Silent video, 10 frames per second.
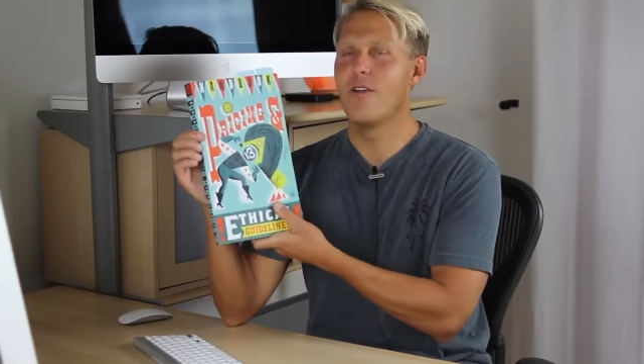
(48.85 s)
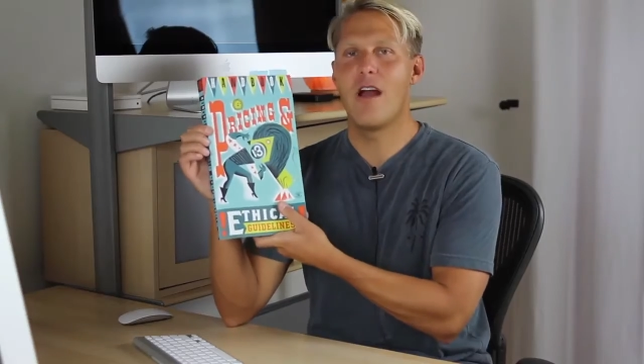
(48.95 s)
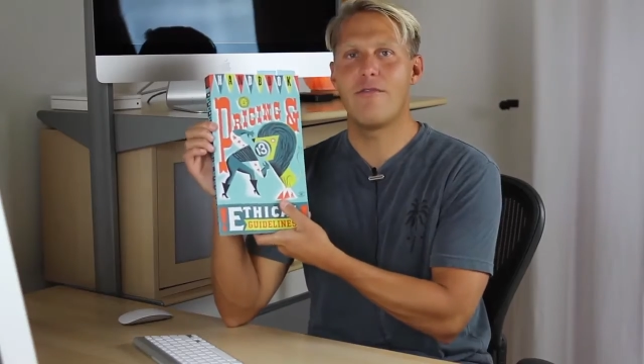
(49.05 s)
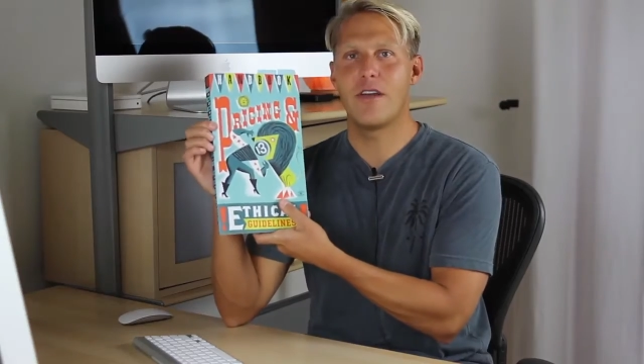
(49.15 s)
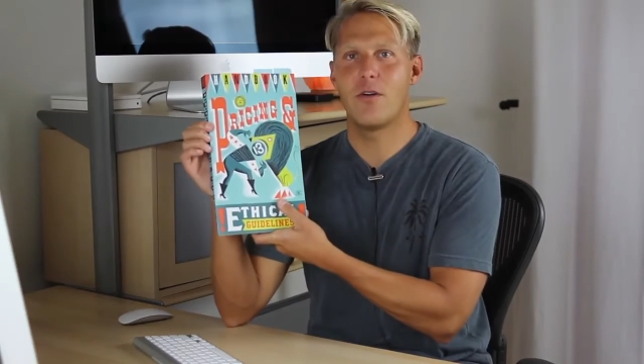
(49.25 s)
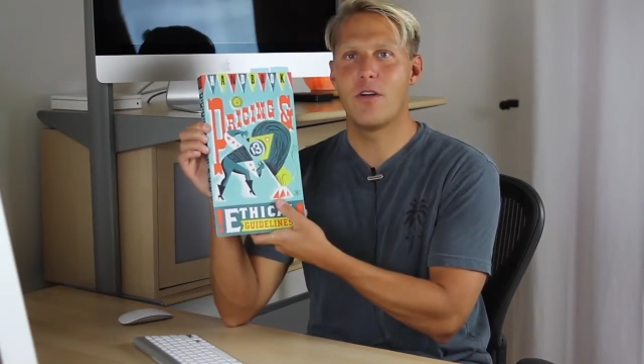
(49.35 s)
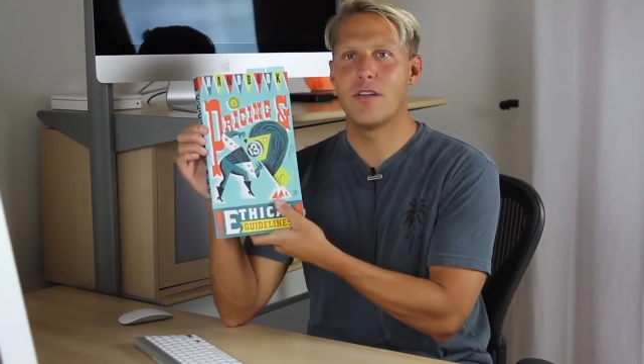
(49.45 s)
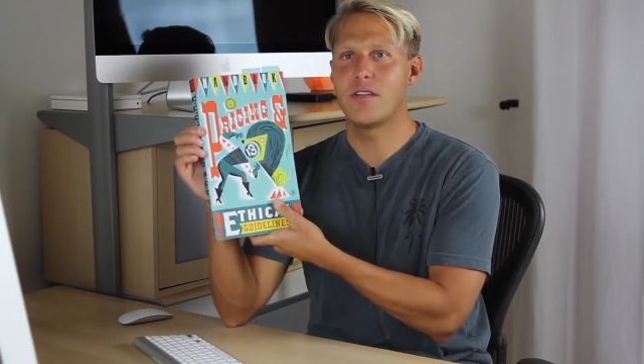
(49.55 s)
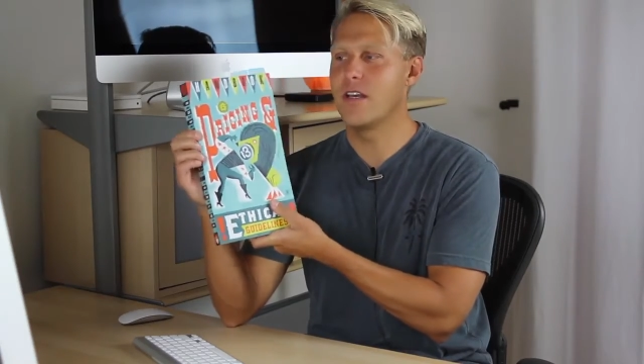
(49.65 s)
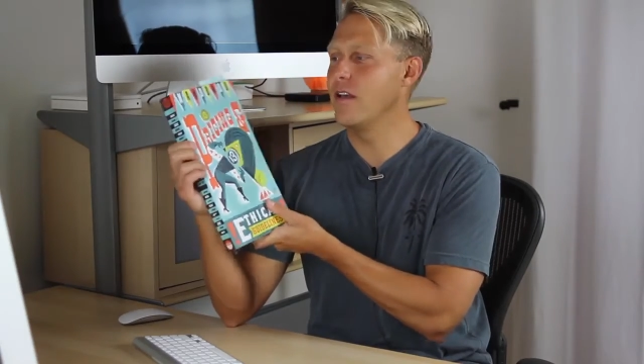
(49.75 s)
Graphic
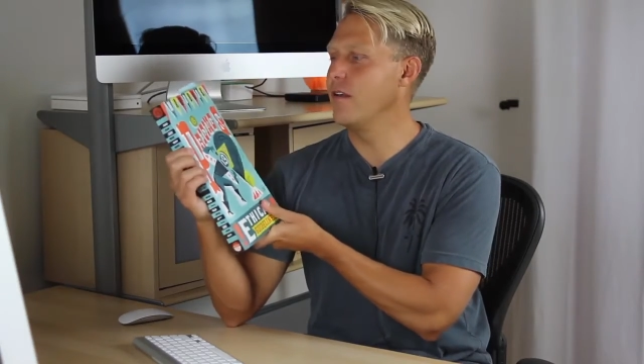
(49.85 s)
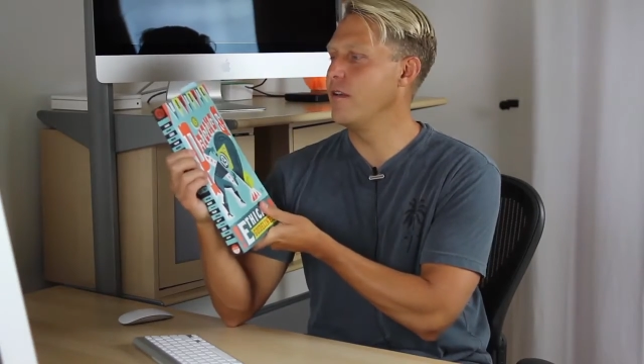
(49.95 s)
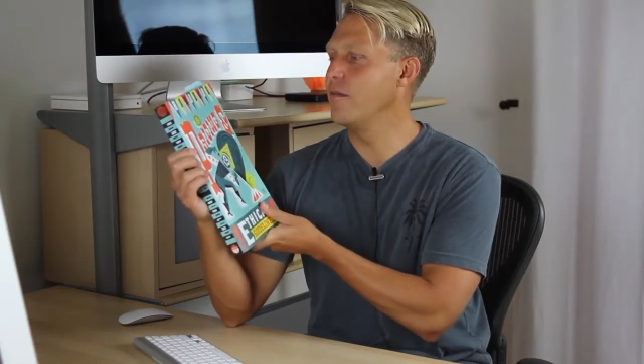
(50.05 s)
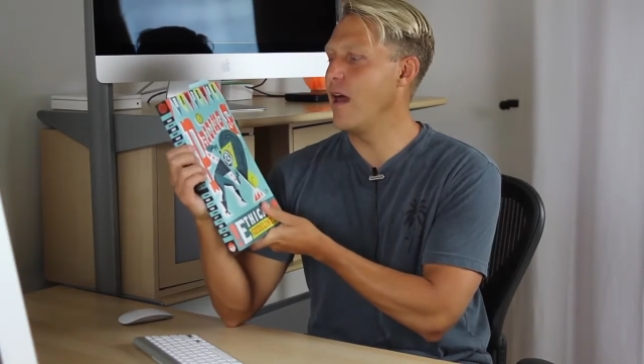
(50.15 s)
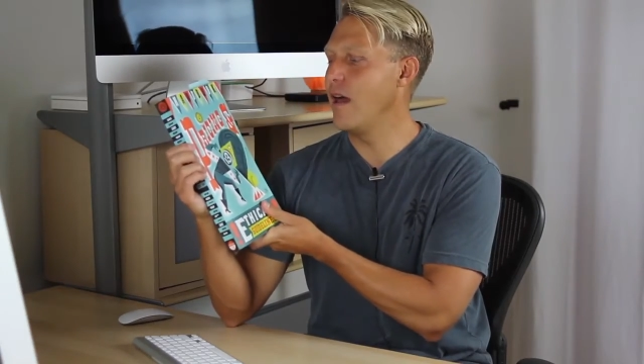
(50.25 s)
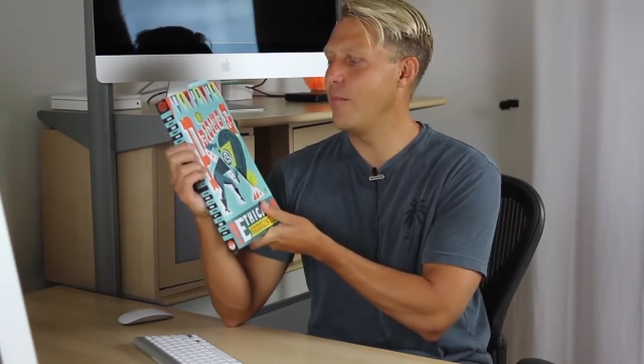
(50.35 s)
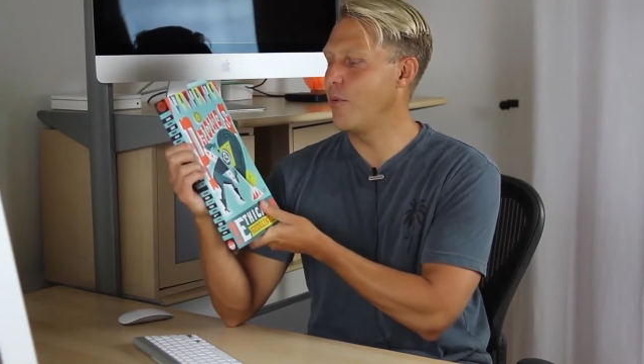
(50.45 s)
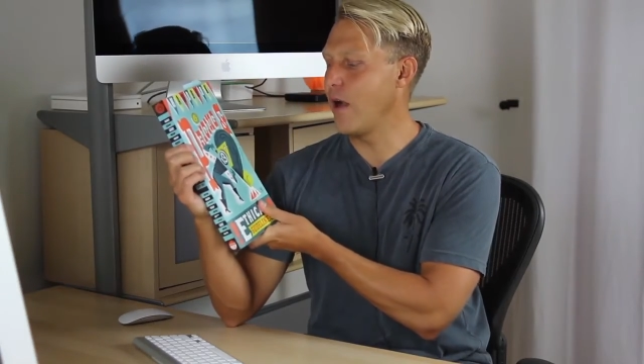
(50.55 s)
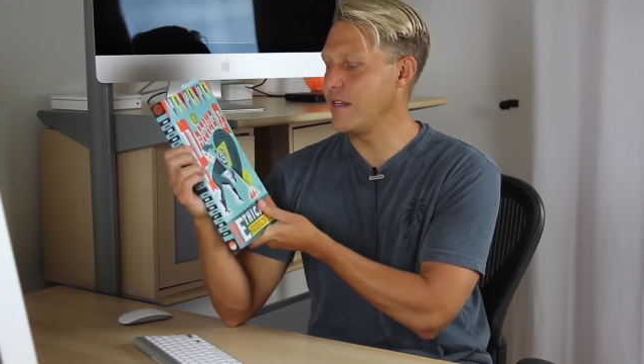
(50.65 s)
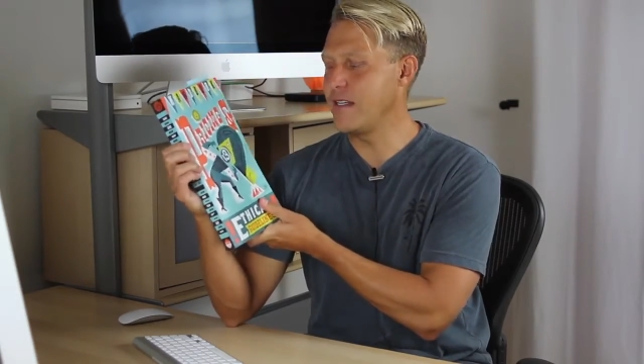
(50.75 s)
Artists Guild
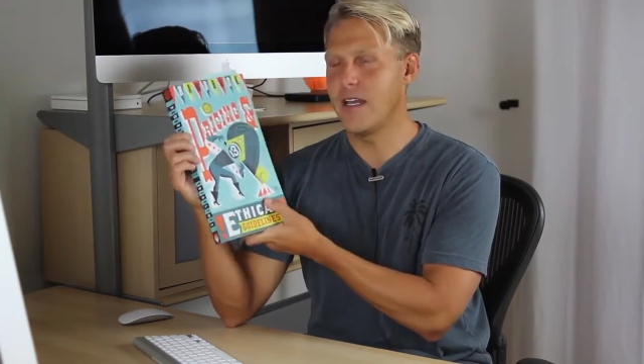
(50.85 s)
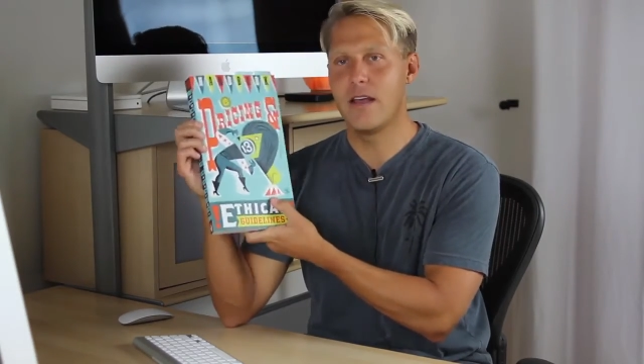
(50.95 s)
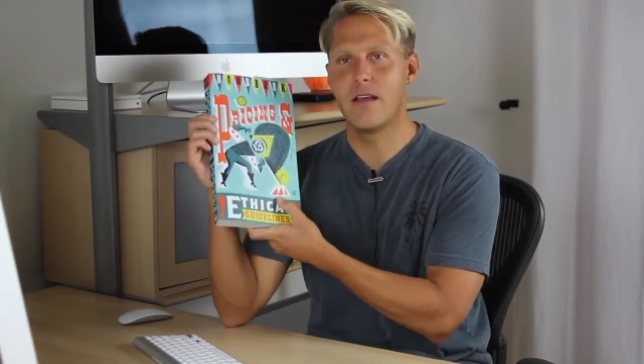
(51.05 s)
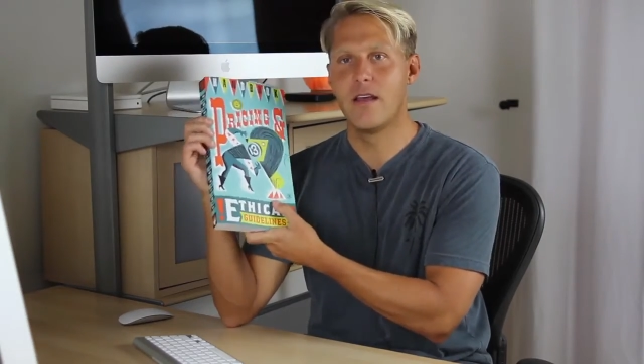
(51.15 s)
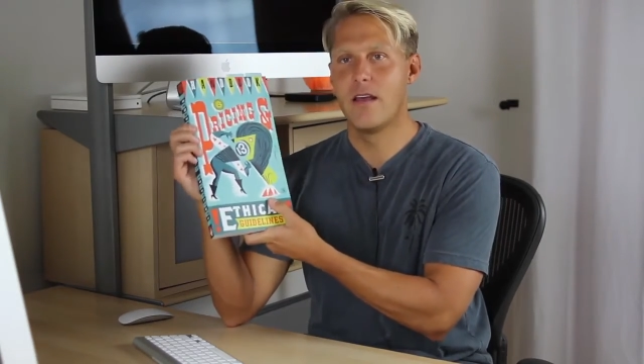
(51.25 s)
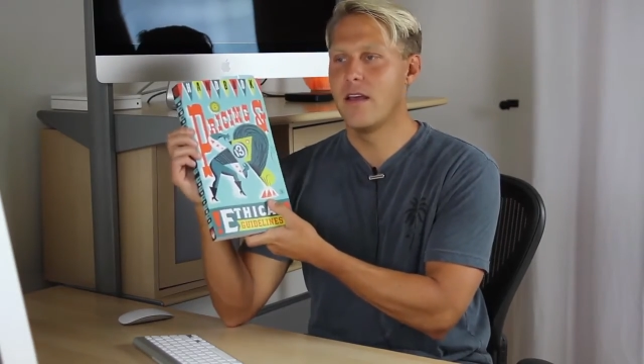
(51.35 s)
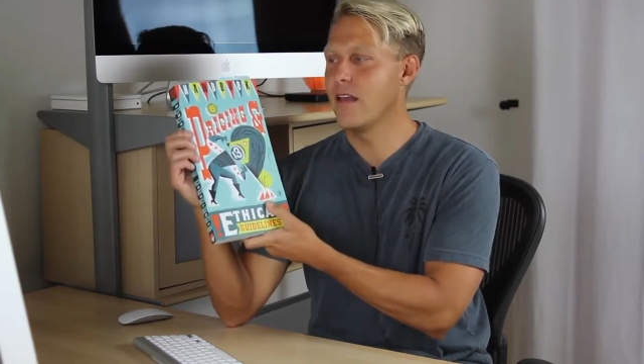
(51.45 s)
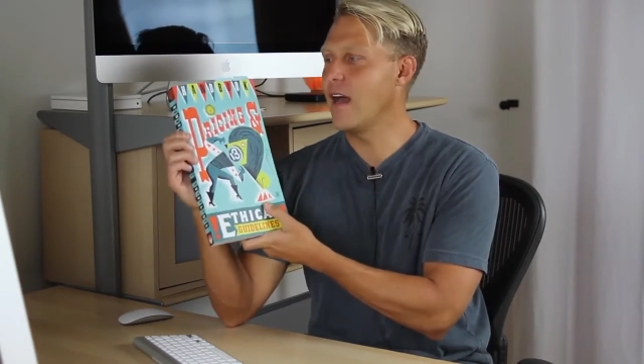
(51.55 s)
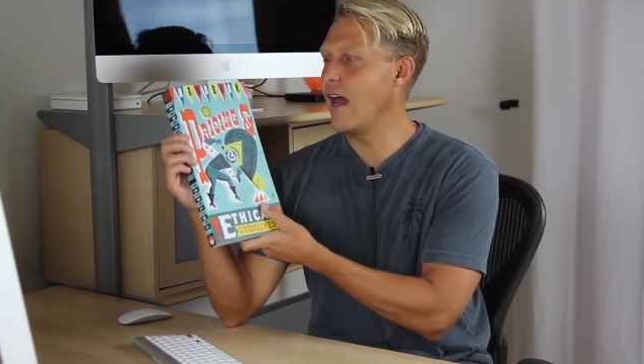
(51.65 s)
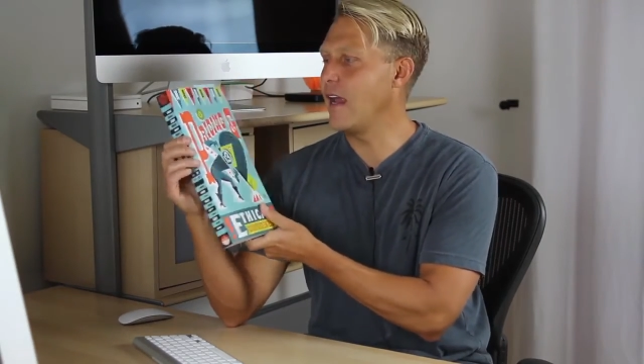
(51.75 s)
pricing
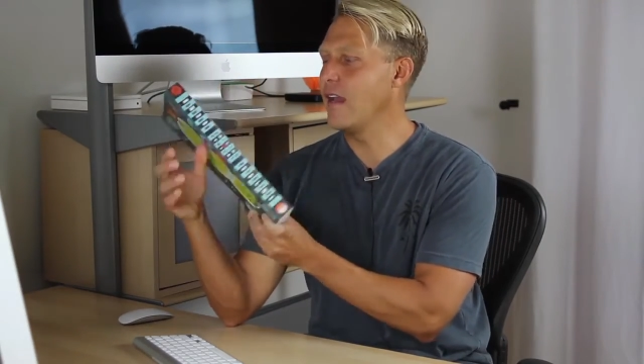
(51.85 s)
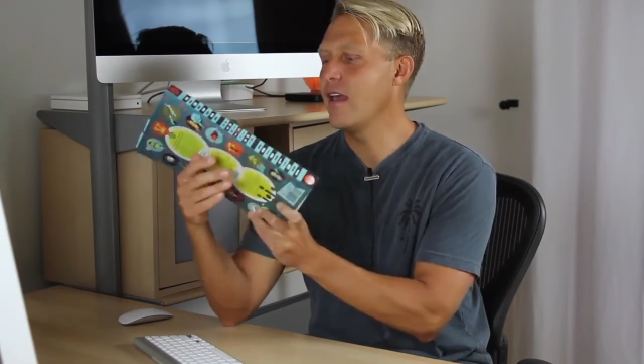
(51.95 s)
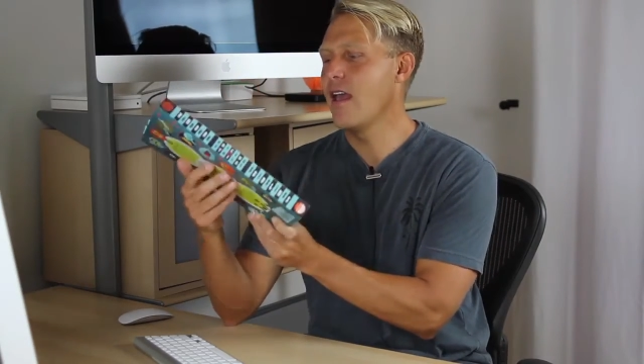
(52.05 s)
guide.